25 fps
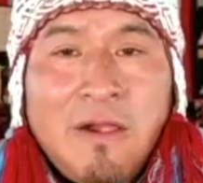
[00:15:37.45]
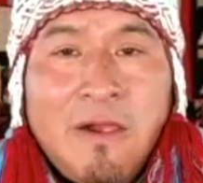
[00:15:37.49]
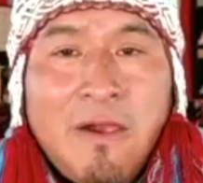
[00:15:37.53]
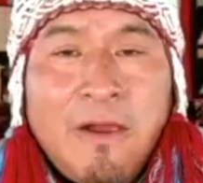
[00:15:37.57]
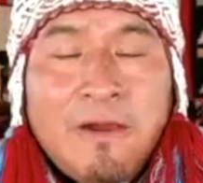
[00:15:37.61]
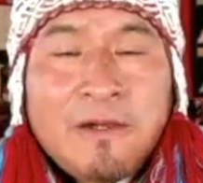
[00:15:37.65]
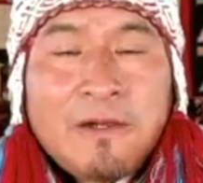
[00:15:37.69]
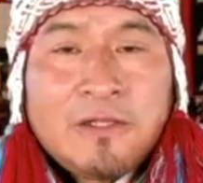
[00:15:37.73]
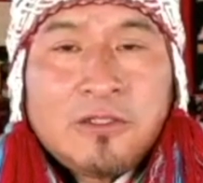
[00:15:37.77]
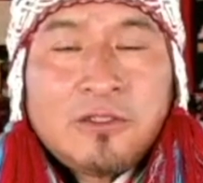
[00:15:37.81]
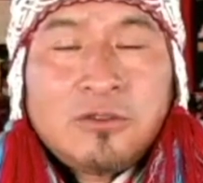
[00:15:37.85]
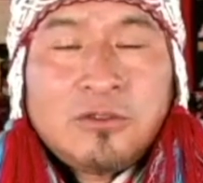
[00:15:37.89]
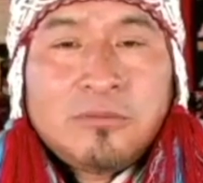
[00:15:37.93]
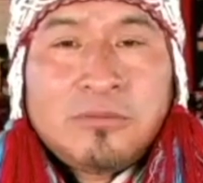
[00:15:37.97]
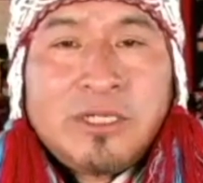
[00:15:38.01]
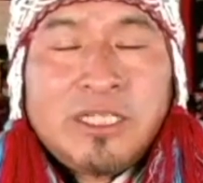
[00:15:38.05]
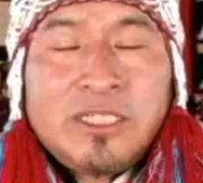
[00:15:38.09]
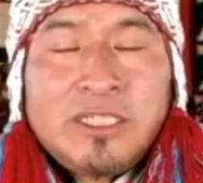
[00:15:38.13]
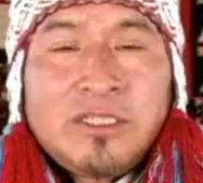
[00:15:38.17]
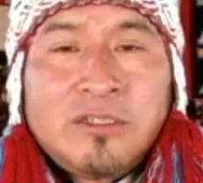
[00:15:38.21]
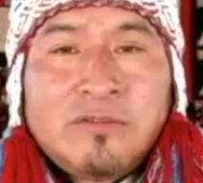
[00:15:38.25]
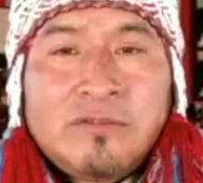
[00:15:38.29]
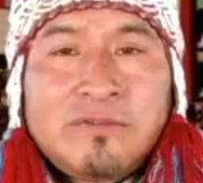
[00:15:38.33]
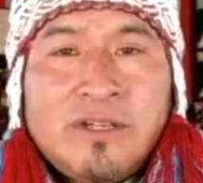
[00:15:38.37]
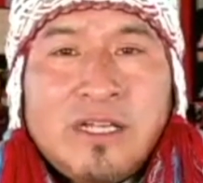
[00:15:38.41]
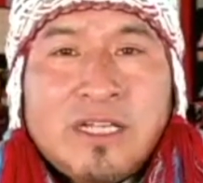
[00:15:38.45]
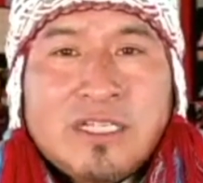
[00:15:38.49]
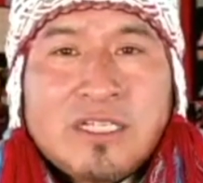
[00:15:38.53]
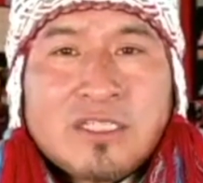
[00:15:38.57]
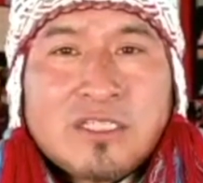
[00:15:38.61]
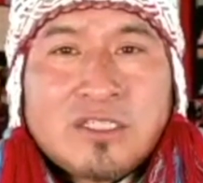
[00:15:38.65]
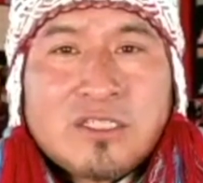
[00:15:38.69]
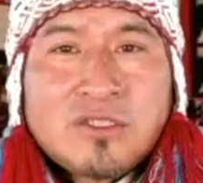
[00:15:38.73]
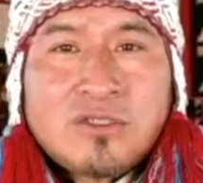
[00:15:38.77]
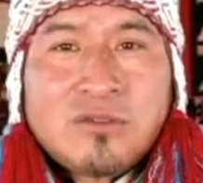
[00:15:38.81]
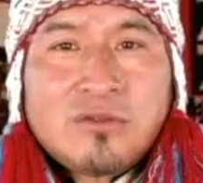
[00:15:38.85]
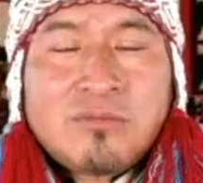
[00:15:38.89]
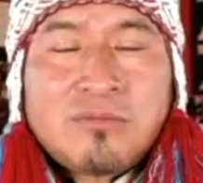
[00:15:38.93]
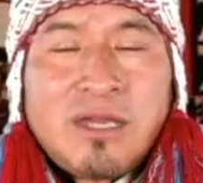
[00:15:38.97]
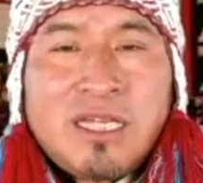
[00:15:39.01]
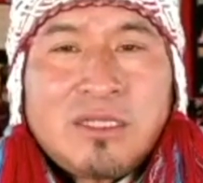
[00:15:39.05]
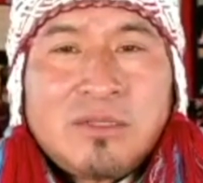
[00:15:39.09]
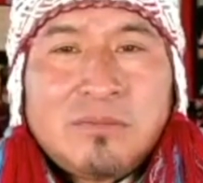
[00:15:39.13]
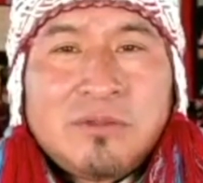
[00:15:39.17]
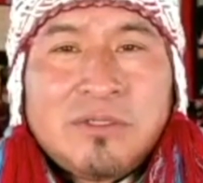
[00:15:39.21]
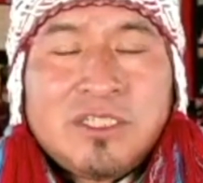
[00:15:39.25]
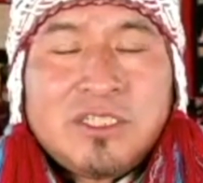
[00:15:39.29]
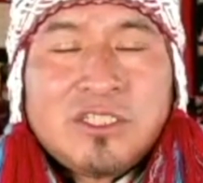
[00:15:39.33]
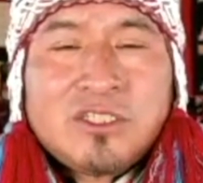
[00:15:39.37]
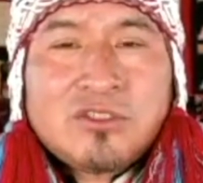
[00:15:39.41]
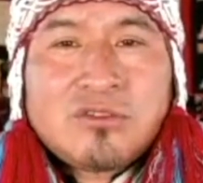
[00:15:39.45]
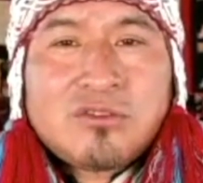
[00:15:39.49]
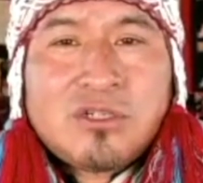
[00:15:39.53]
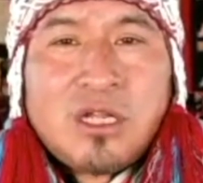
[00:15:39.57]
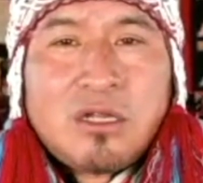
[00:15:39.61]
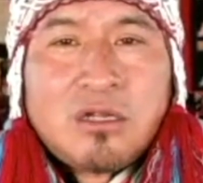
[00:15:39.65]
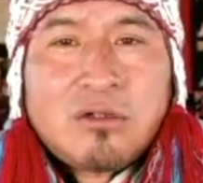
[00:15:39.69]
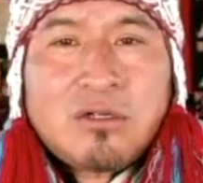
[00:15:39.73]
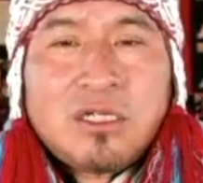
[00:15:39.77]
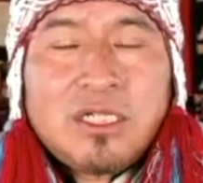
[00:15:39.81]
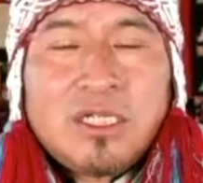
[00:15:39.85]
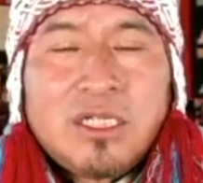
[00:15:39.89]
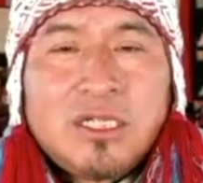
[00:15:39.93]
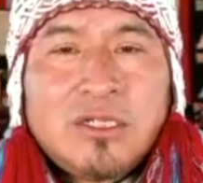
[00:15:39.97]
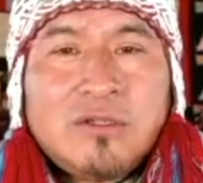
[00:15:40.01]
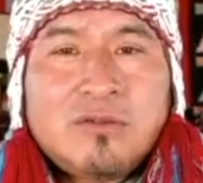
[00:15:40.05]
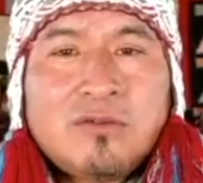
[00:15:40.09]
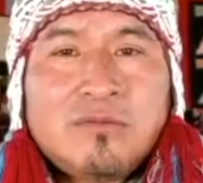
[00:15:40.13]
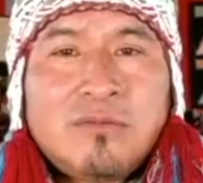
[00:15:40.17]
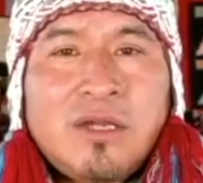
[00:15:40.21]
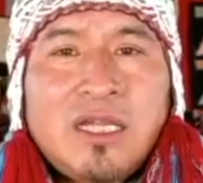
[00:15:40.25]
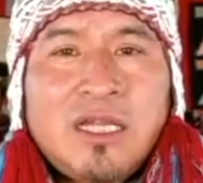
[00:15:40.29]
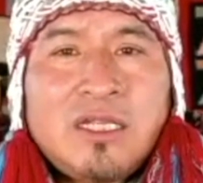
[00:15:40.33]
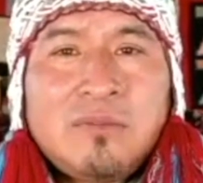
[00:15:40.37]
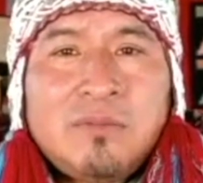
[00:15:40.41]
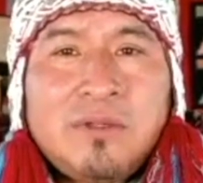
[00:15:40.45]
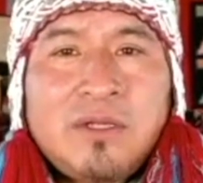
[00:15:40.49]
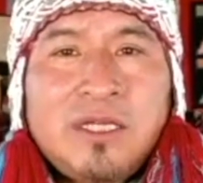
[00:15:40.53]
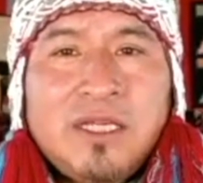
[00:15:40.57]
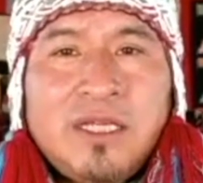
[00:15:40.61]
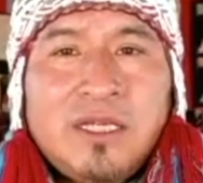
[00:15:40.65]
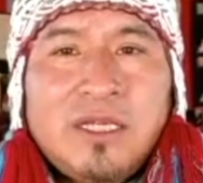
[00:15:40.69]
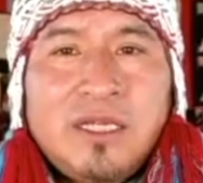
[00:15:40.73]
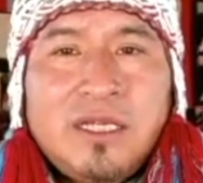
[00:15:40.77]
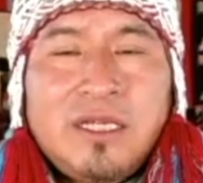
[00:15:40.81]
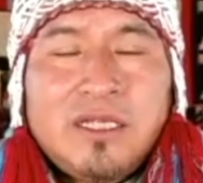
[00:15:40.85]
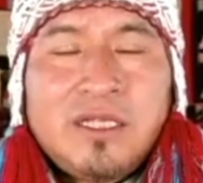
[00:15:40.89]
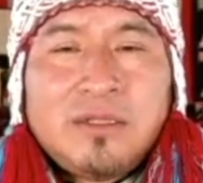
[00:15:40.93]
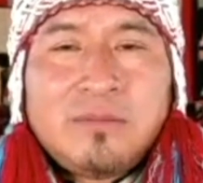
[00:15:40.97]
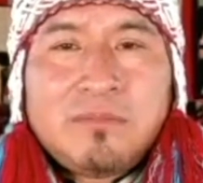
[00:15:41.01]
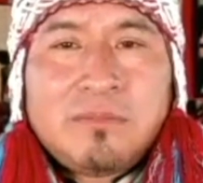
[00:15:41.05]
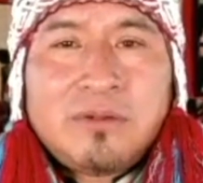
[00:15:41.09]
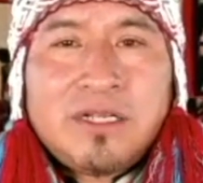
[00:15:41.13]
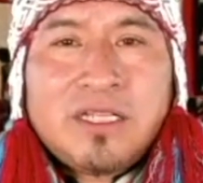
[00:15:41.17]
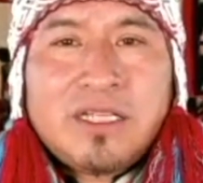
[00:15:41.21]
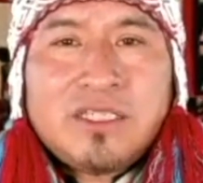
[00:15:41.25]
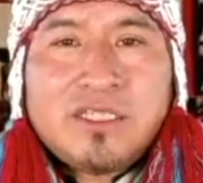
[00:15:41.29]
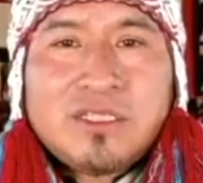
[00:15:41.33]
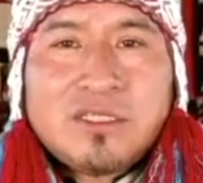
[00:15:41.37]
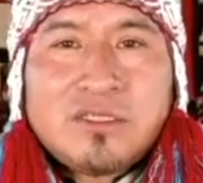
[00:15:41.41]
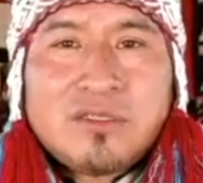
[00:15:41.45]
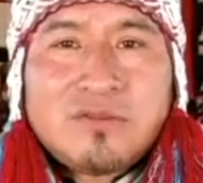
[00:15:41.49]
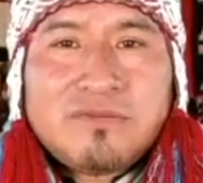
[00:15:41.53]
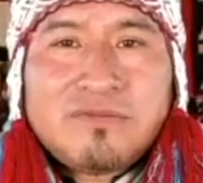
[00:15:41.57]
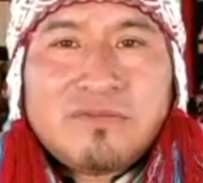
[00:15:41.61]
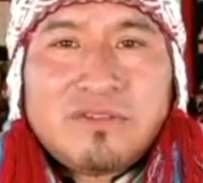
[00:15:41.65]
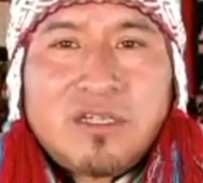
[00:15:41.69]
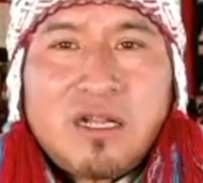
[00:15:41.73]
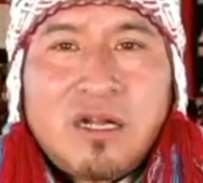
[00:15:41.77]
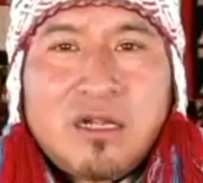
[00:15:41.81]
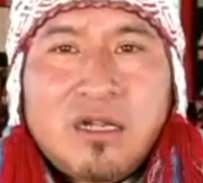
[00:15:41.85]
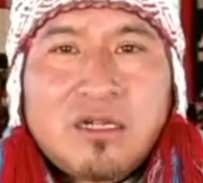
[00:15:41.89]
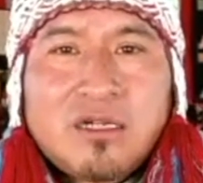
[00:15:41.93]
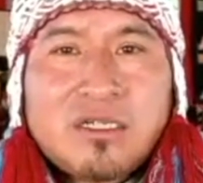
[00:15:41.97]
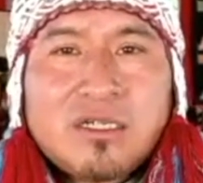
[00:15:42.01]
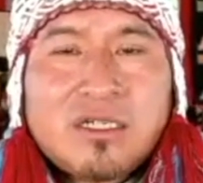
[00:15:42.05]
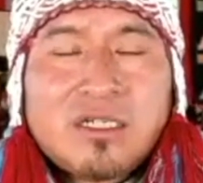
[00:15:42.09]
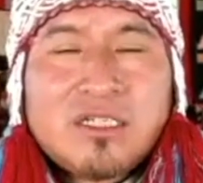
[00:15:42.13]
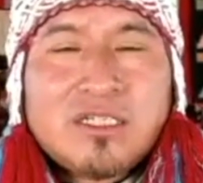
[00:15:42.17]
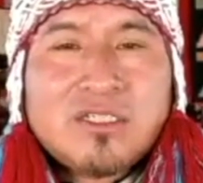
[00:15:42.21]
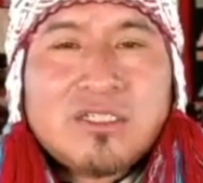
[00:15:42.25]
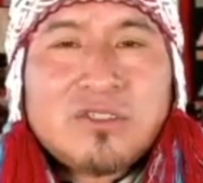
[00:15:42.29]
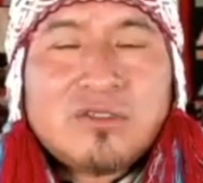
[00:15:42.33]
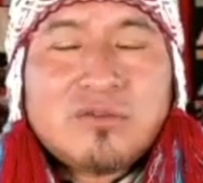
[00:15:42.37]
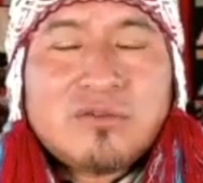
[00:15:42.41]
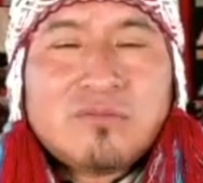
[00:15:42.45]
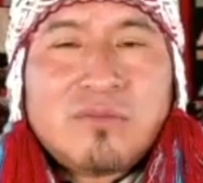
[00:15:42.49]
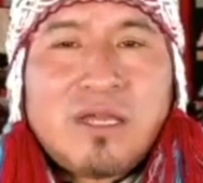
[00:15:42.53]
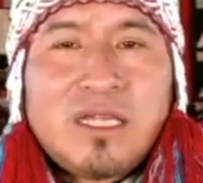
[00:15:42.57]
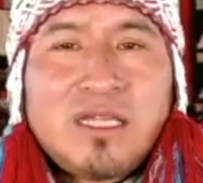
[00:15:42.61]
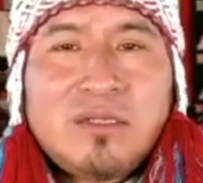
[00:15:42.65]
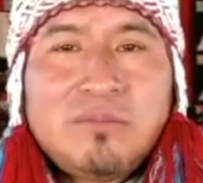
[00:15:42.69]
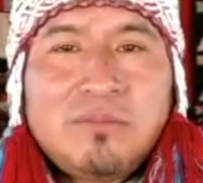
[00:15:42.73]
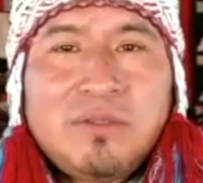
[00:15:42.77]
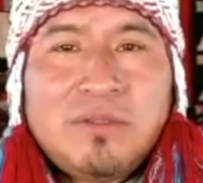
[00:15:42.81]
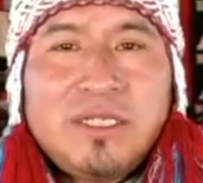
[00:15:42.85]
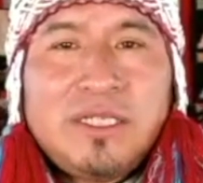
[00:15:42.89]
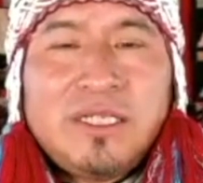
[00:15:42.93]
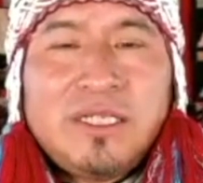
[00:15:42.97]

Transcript: to many of us who might be struggling, who might be in places of darkness, who might be